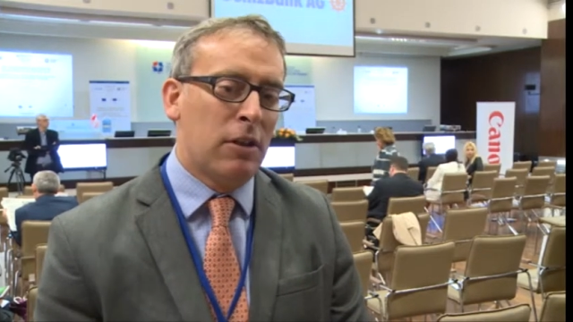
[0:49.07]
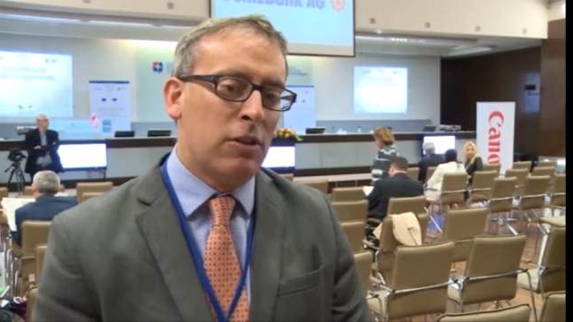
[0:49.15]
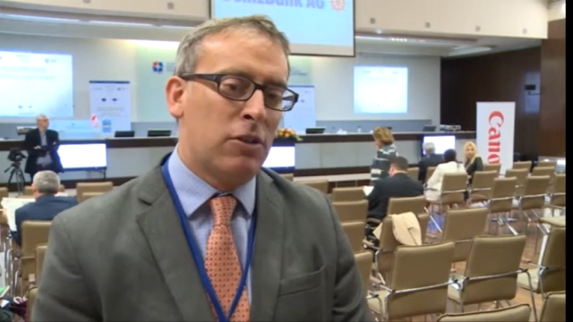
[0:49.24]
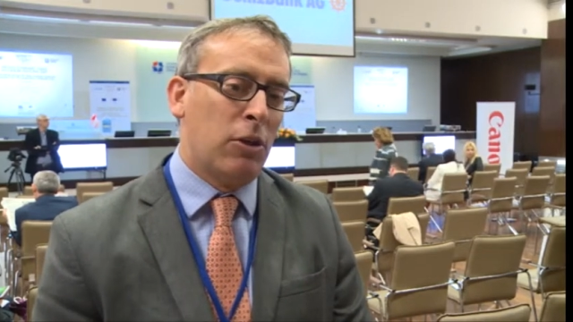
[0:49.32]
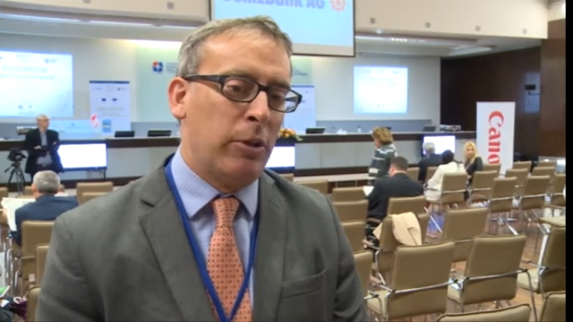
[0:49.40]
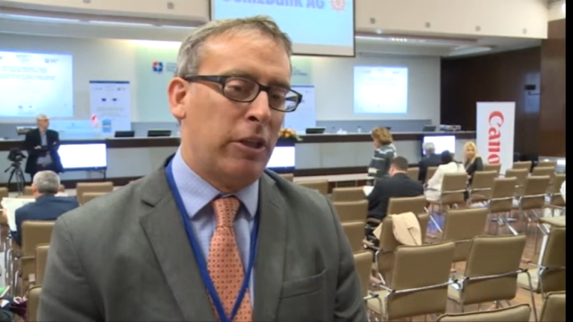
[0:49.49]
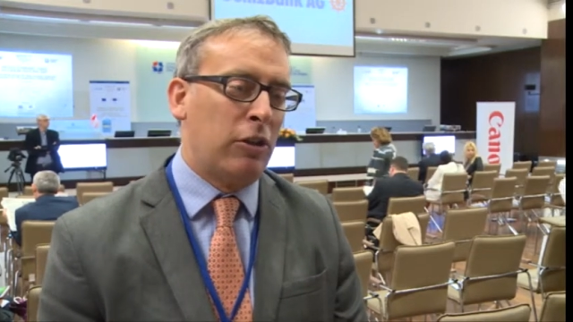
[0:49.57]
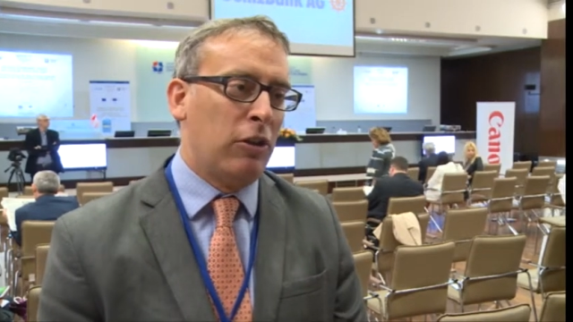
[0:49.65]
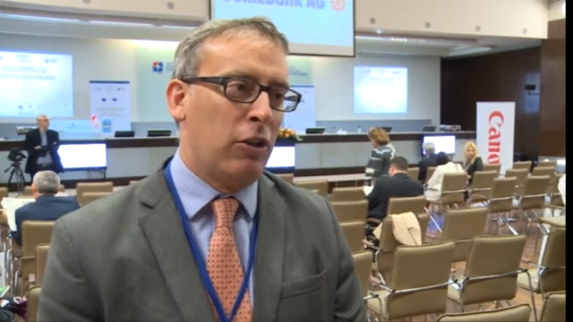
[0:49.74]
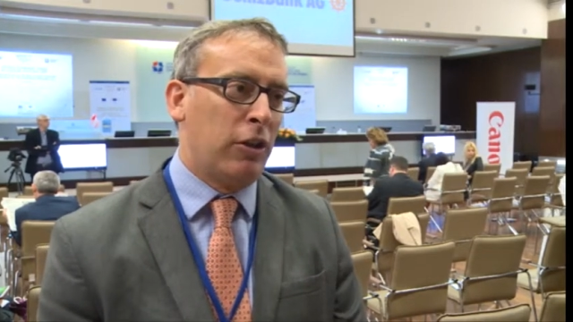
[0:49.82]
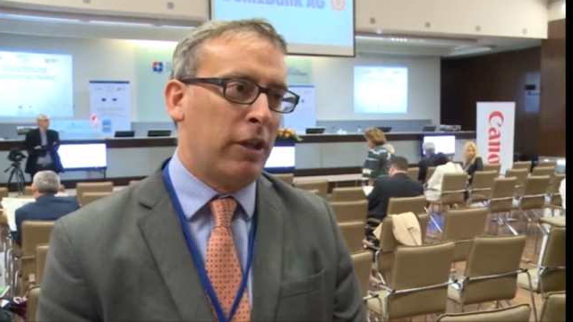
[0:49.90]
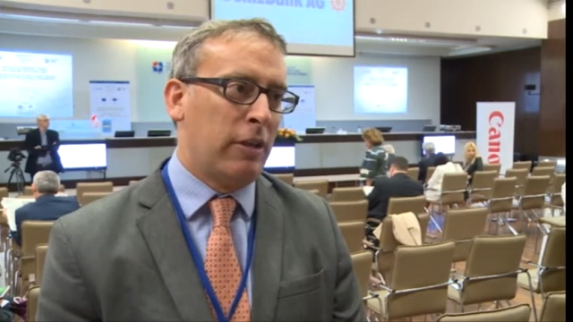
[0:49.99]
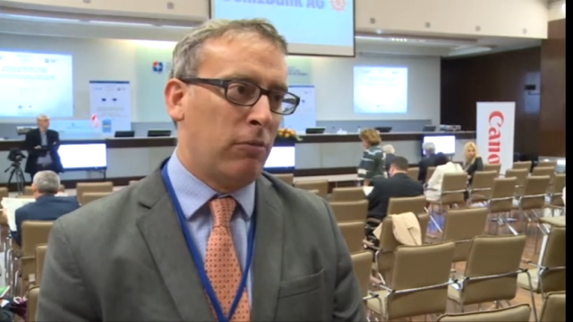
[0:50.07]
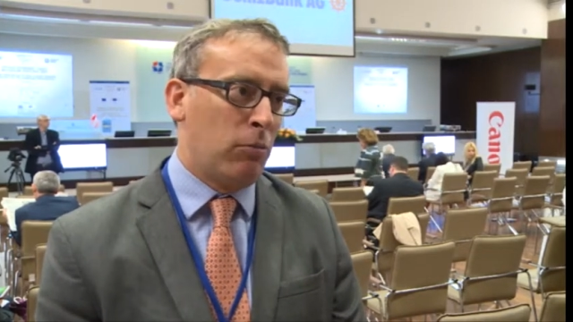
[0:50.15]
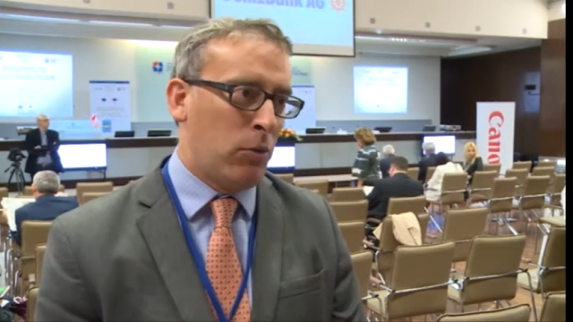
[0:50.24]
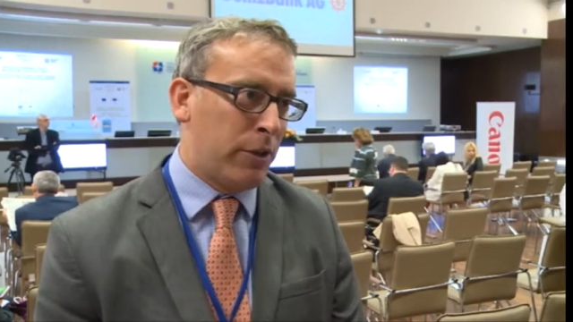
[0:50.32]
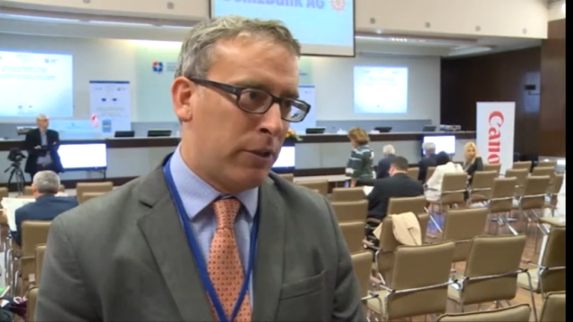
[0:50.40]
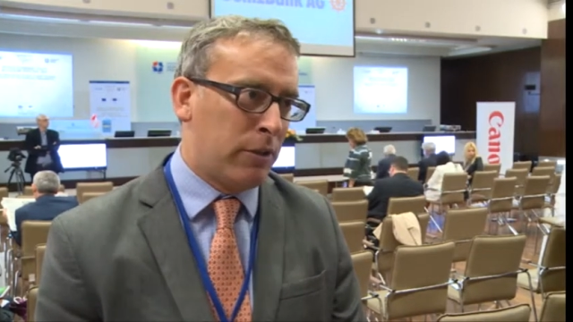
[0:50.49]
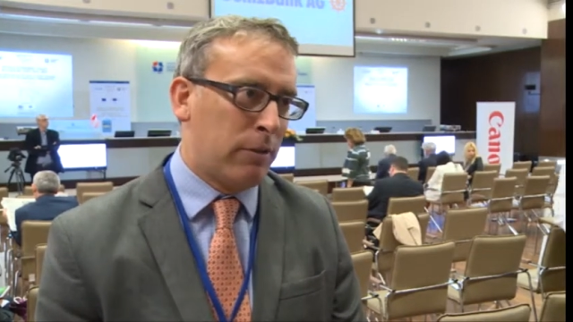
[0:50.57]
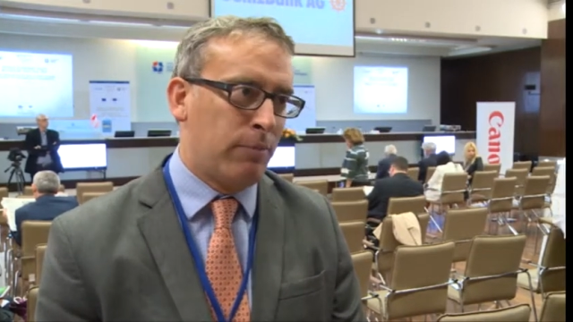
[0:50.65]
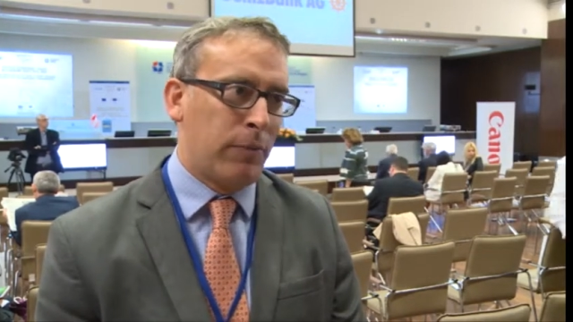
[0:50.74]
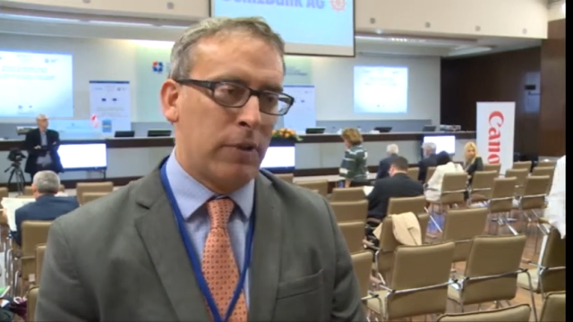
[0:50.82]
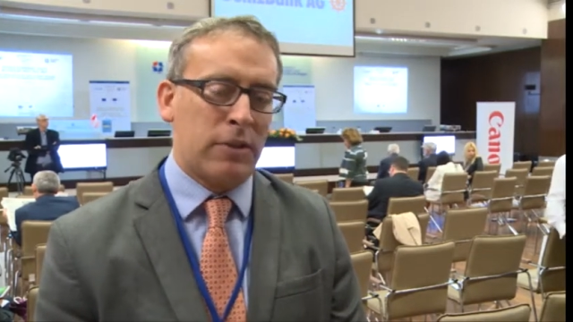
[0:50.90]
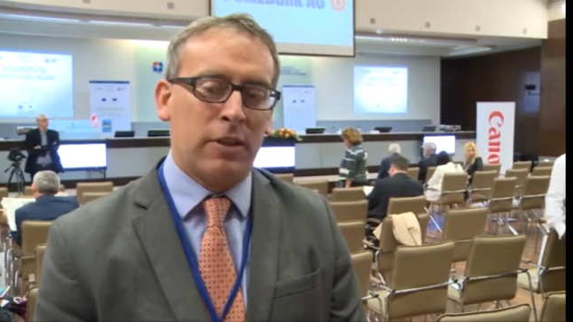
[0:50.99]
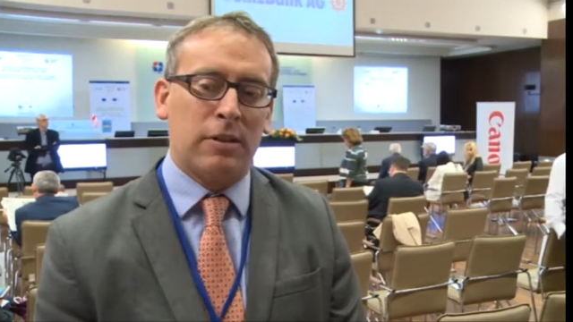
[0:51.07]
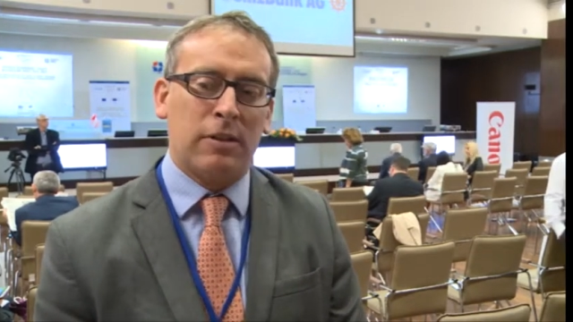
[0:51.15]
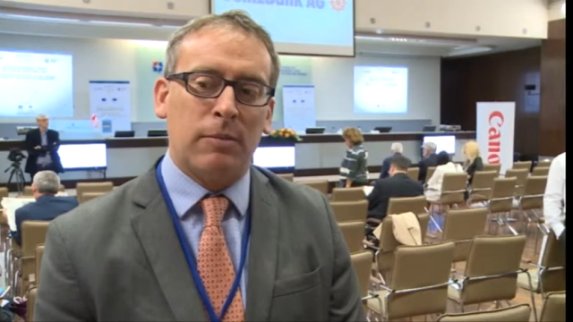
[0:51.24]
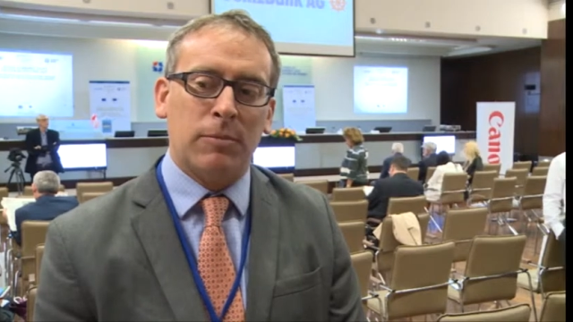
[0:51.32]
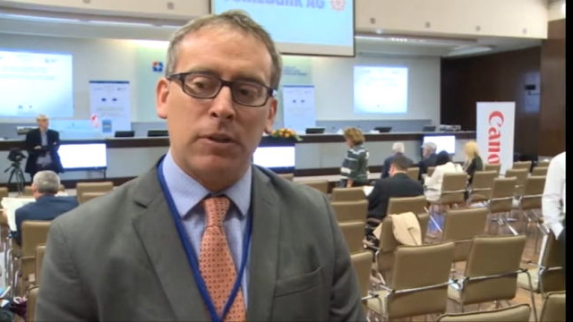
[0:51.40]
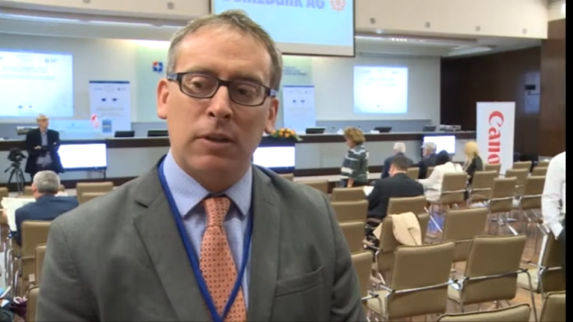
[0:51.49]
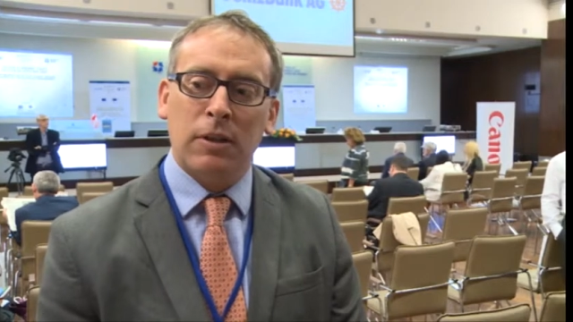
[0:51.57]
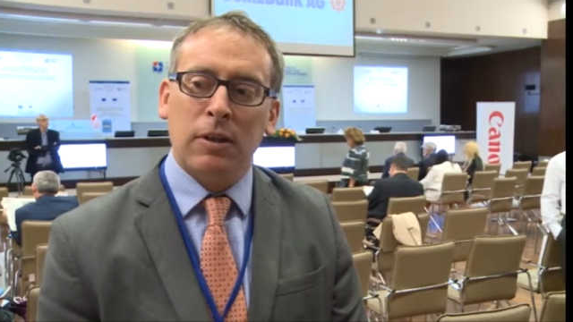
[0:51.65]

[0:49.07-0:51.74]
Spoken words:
so we could look at water systems.